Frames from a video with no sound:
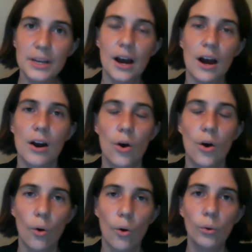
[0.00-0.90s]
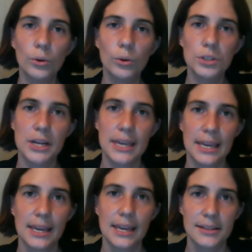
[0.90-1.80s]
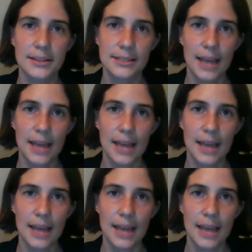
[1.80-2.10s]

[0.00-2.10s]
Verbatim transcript: our older kids